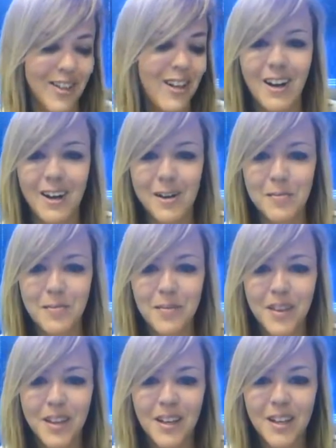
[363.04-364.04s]

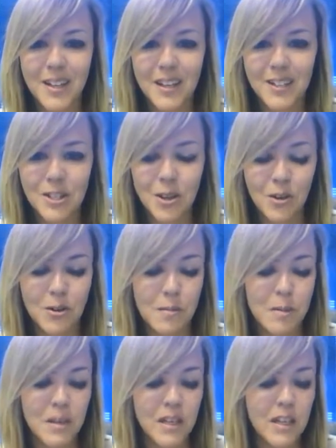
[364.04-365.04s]
Turn on
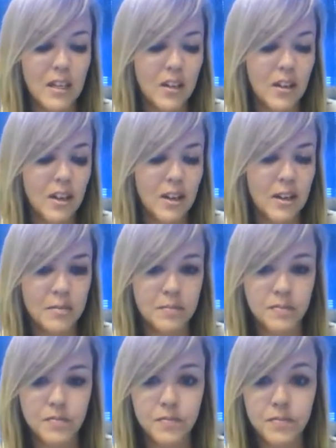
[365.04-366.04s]
my mini heater here.
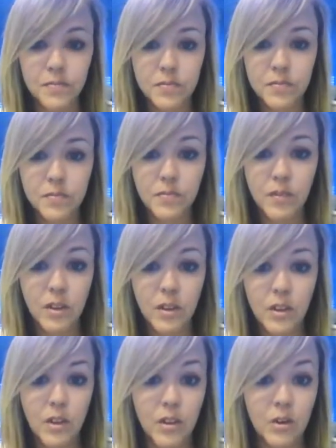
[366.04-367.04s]

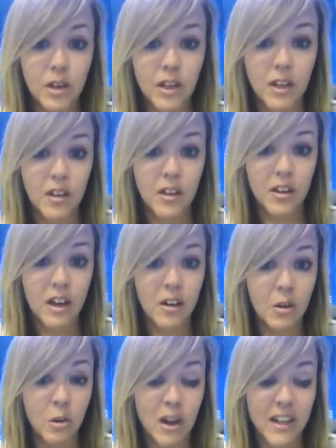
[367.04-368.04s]
You can hear how
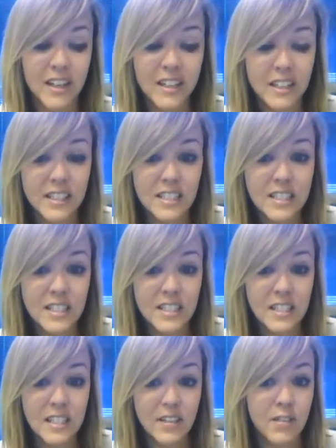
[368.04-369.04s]
quiet it is,
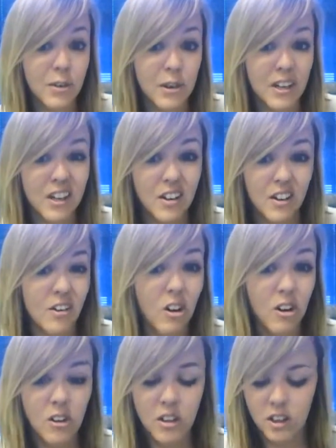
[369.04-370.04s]
if you can hear it at
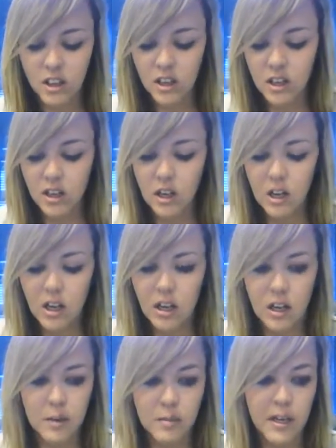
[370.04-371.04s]
all.
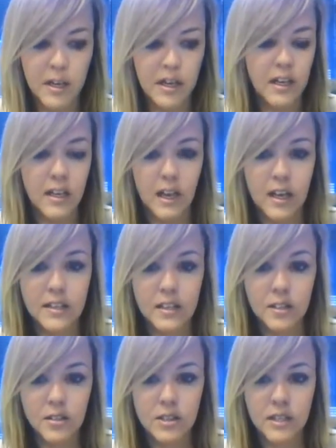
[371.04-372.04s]
And it has a
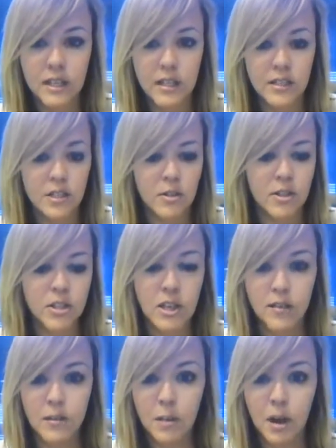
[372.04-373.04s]
little stand, so I just
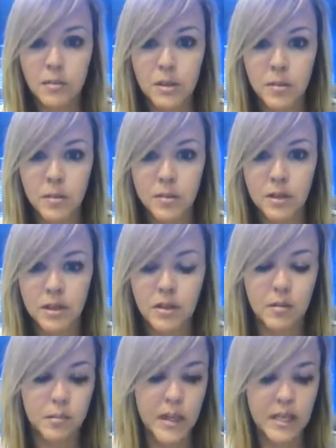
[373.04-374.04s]
have it propped up on
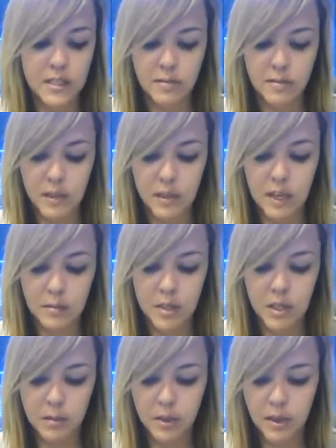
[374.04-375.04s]
the base of my
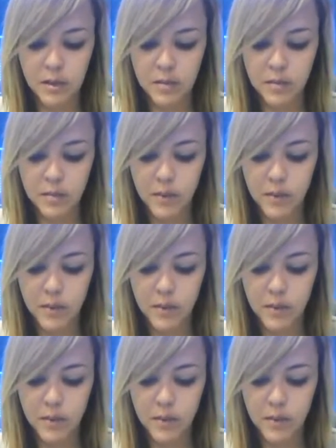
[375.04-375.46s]
laptop here.